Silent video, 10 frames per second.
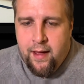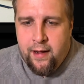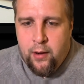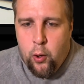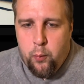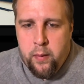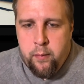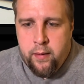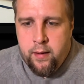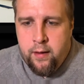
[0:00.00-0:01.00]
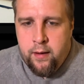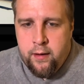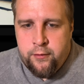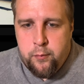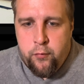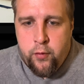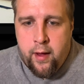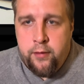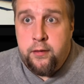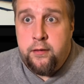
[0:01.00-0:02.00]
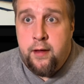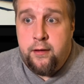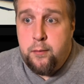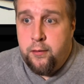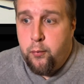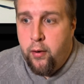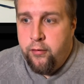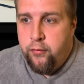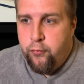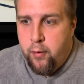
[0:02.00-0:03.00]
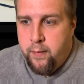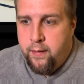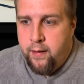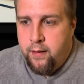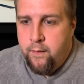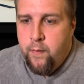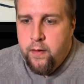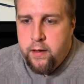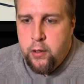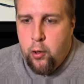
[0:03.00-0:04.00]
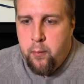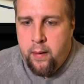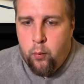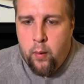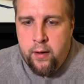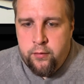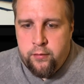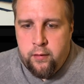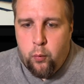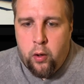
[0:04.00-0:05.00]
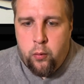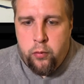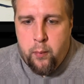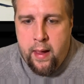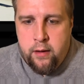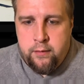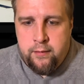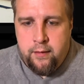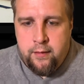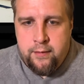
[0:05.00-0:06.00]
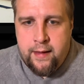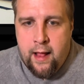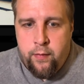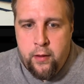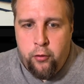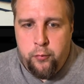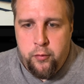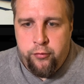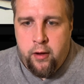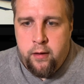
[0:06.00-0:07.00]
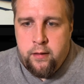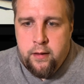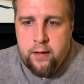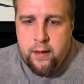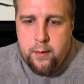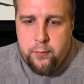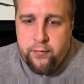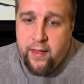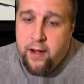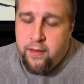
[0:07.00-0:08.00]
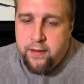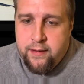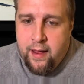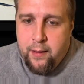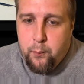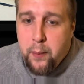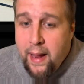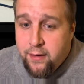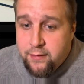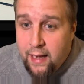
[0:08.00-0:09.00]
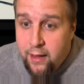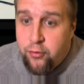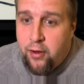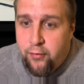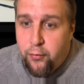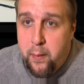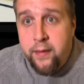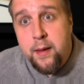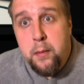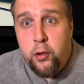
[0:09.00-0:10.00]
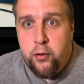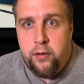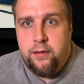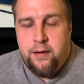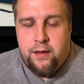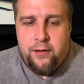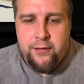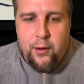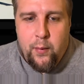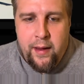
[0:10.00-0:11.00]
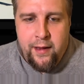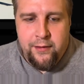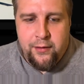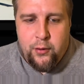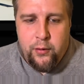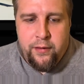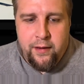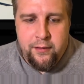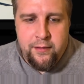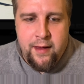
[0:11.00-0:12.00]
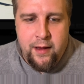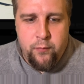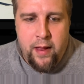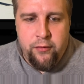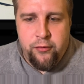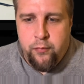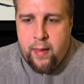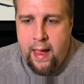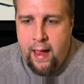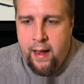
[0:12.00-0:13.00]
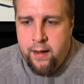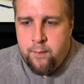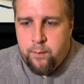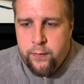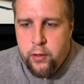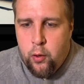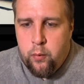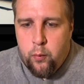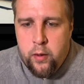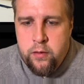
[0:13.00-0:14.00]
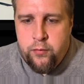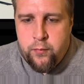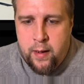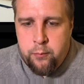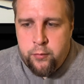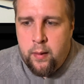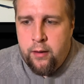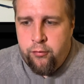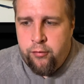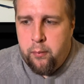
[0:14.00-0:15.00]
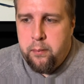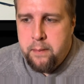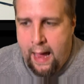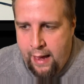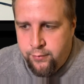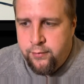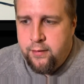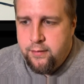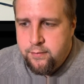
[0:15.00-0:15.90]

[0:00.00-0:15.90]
and I hope maybe some of you guys can take some inspiration from it, and you know, about ways to work with the band to get the ultimate shot. Because at the end of the day, bands like shots that make them look good. So it's a good thing to take advantage of that. And you know, when you've developed a relationship, ask